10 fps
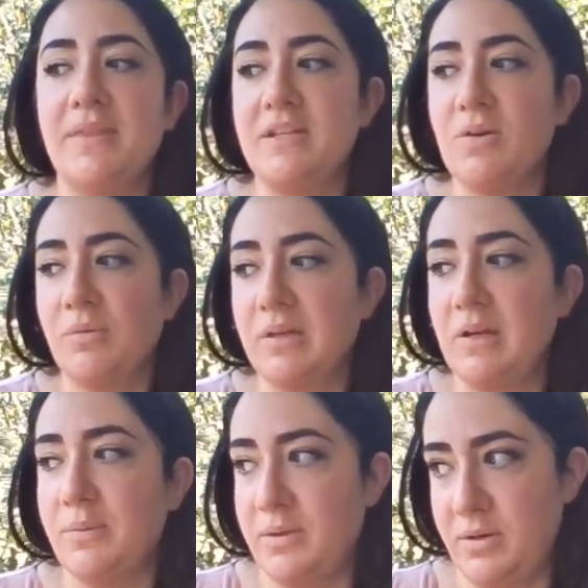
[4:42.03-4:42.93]
but they don't really
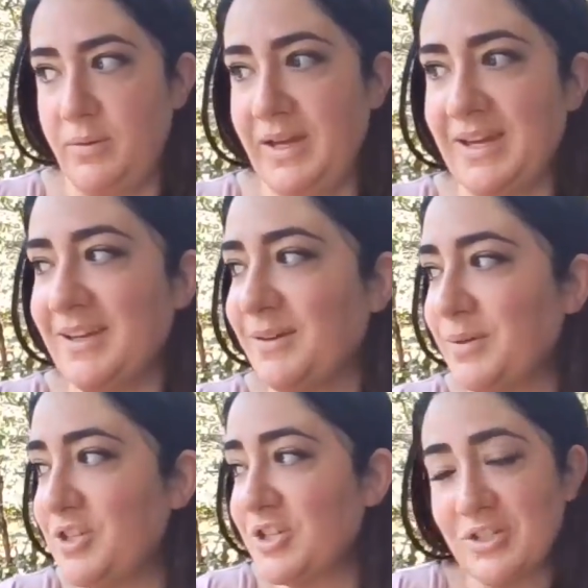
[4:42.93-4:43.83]
know what they're doing,
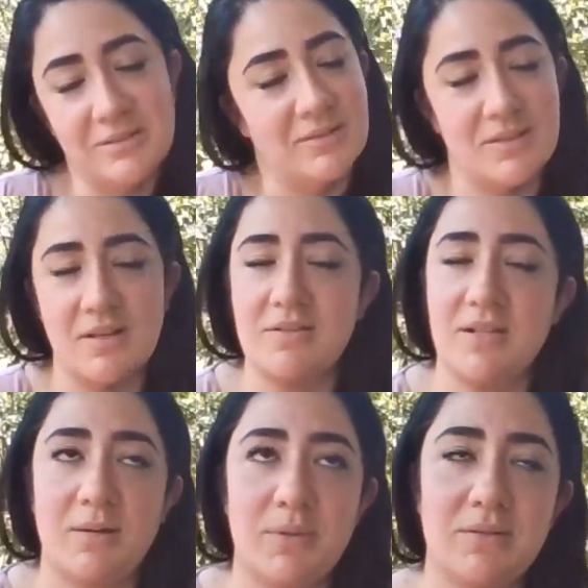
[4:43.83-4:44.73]
which is
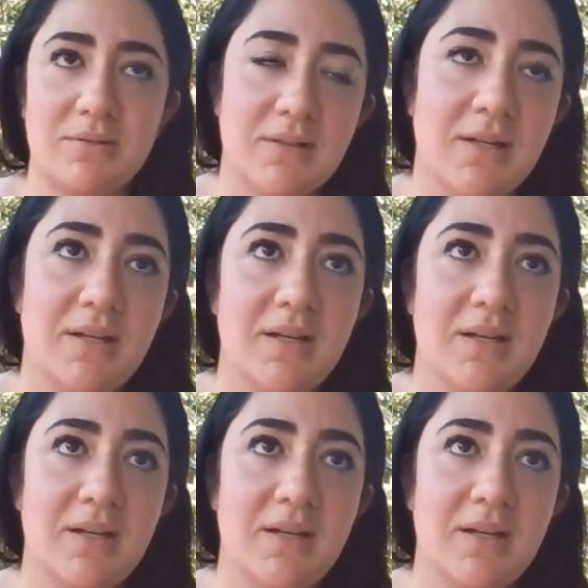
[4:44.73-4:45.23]
understandable.